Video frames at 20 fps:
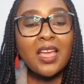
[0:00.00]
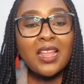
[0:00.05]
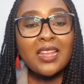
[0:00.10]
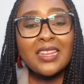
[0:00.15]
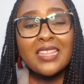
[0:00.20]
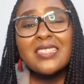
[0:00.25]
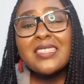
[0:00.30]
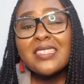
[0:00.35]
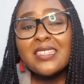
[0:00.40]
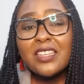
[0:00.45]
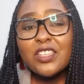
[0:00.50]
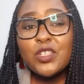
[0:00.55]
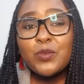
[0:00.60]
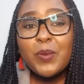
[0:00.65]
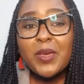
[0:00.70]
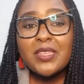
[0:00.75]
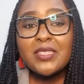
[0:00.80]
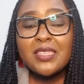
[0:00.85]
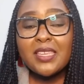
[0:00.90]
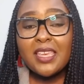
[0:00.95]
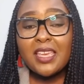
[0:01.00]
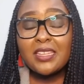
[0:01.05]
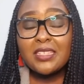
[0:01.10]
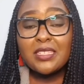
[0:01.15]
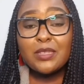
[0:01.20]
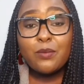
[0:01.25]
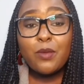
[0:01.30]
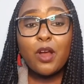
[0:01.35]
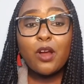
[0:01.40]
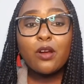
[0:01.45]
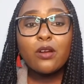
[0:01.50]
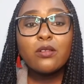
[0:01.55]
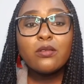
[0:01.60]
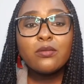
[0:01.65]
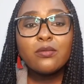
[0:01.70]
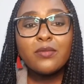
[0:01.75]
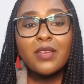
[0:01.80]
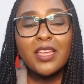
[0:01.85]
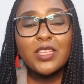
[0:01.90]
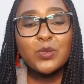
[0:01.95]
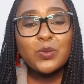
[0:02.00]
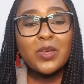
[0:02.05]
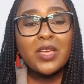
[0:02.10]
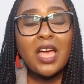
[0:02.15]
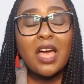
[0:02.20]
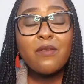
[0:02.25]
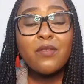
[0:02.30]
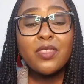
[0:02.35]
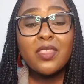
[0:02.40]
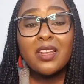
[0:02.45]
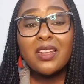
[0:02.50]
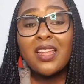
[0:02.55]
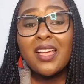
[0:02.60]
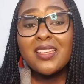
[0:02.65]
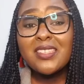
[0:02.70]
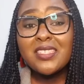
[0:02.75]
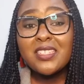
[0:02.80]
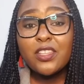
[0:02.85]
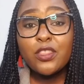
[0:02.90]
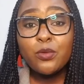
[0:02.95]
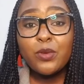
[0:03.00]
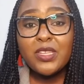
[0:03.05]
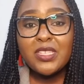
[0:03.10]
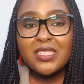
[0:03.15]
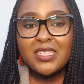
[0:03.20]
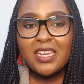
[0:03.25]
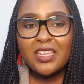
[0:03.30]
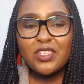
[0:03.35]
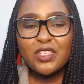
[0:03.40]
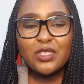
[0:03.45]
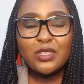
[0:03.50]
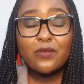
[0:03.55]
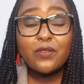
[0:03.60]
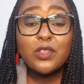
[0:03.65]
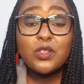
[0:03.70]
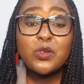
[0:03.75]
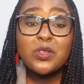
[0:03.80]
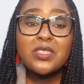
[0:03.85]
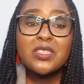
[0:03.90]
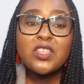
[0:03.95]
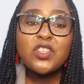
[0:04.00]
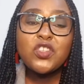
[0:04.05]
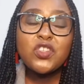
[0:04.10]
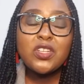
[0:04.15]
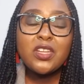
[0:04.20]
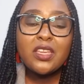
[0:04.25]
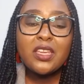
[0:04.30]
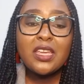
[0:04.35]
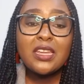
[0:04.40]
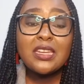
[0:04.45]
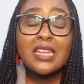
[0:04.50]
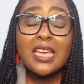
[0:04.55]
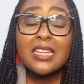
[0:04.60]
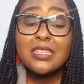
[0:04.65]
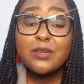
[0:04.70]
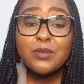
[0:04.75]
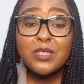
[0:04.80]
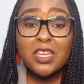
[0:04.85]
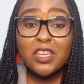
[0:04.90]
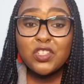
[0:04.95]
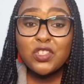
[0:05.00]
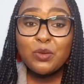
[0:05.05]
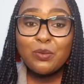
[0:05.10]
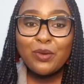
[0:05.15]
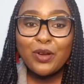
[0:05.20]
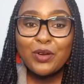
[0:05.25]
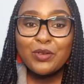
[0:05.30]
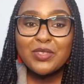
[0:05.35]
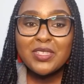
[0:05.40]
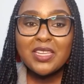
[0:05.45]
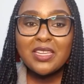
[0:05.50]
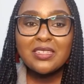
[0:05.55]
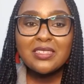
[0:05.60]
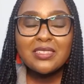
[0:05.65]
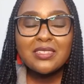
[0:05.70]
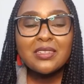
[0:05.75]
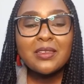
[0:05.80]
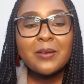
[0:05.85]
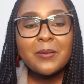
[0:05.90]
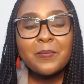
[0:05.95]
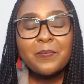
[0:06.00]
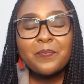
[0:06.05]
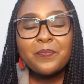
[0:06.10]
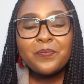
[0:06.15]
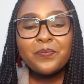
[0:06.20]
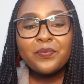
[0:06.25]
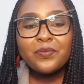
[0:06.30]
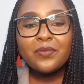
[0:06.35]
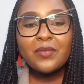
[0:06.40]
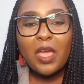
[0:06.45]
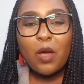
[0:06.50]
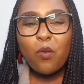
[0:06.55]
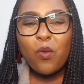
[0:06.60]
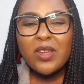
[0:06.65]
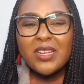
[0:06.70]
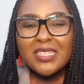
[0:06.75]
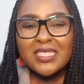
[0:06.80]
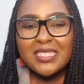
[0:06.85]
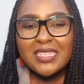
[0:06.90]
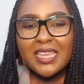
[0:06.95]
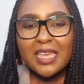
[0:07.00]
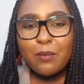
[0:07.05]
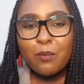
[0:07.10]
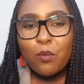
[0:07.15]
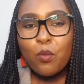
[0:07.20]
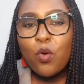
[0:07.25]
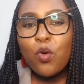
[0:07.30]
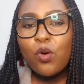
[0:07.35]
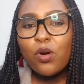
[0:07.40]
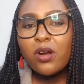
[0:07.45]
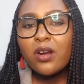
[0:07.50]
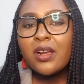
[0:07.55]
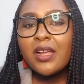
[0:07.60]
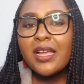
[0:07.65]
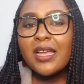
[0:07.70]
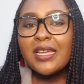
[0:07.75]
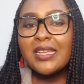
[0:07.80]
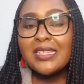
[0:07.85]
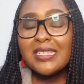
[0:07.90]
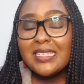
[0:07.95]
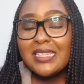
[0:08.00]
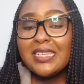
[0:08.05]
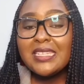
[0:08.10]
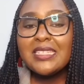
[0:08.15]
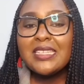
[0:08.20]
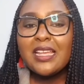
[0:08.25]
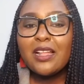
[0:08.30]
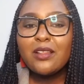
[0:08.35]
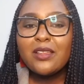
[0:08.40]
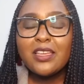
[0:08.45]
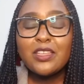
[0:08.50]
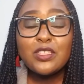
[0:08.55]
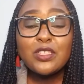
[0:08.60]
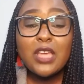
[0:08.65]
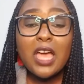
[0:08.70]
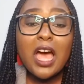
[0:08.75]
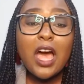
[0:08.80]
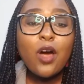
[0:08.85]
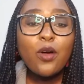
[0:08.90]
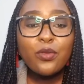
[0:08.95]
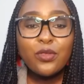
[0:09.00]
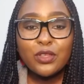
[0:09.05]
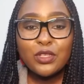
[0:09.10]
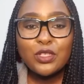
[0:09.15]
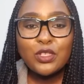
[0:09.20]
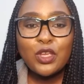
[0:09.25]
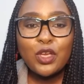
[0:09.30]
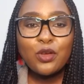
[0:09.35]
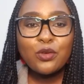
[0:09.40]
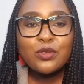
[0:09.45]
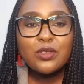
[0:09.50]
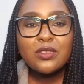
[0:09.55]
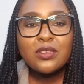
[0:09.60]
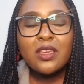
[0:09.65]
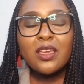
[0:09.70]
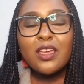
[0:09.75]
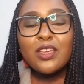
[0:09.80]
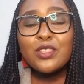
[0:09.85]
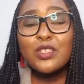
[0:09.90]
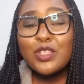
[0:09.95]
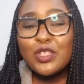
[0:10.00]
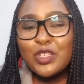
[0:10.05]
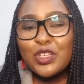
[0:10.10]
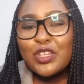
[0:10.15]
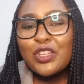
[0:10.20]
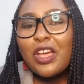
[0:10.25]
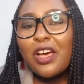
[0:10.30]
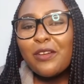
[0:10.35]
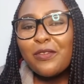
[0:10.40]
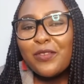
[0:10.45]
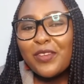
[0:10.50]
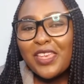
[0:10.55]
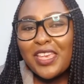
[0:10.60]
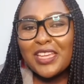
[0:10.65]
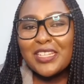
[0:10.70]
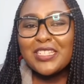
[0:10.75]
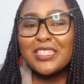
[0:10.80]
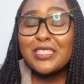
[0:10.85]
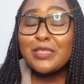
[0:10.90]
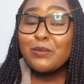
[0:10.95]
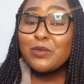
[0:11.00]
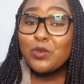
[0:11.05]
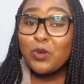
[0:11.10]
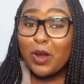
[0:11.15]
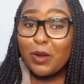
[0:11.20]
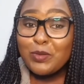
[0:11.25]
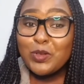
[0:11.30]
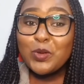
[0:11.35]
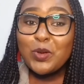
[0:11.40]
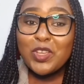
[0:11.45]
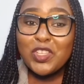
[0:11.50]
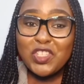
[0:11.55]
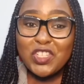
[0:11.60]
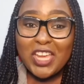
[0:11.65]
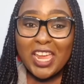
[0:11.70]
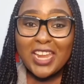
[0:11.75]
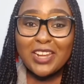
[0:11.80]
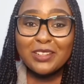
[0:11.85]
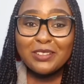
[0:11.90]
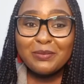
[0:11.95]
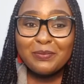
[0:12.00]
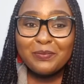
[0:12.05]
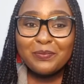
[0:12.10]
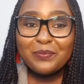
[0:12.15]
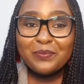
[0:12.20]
Let's touch base again tomorrow as we cover the last 3 stages of the transitioning and adaptation process. I want us to get more detail as to how this goes. So do not forget to subscribe to our channel